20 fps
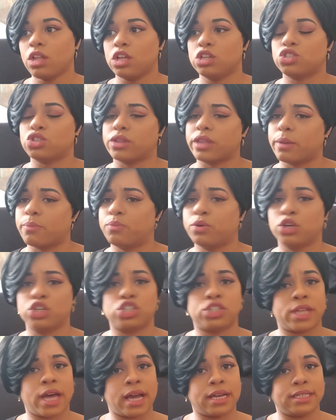so they
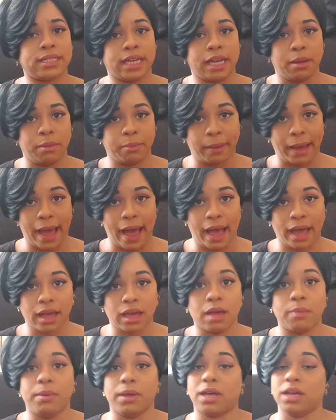pushed that date back
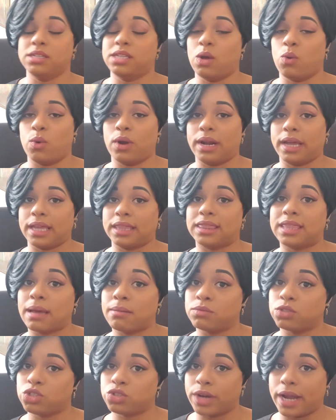because they want to get
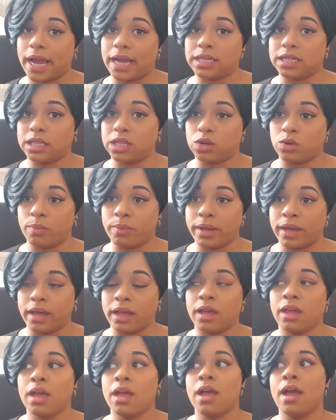them trained a little
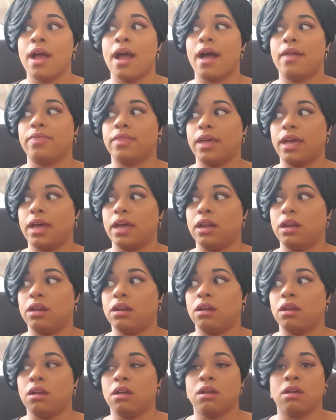bit. And
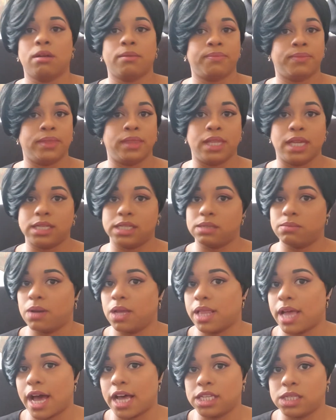then this is my
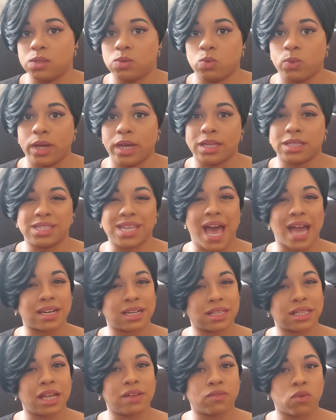last week
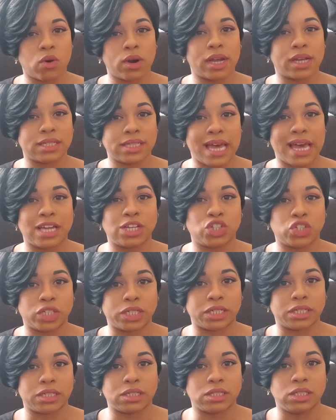technically of
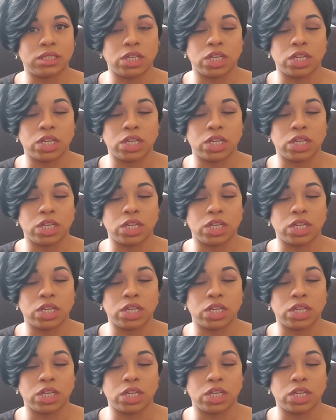orientation.